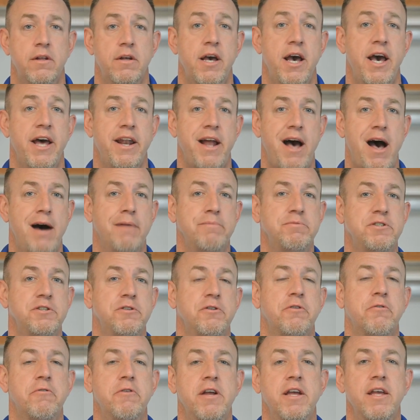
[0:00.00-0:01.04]
And
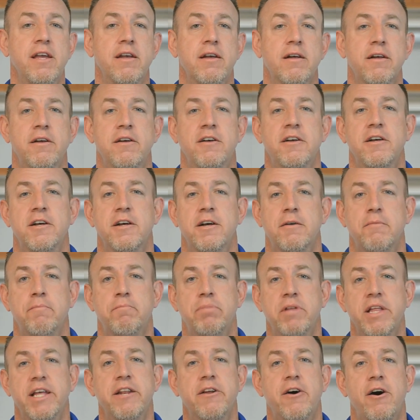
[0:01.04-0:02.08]
option three,
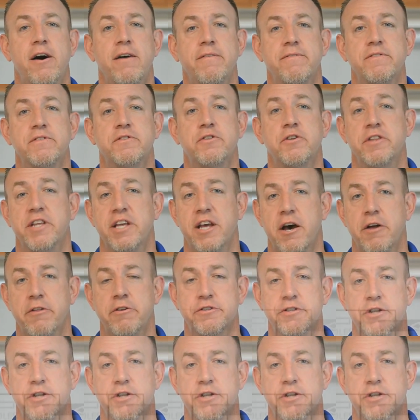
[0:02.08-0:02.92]
bleed off to the other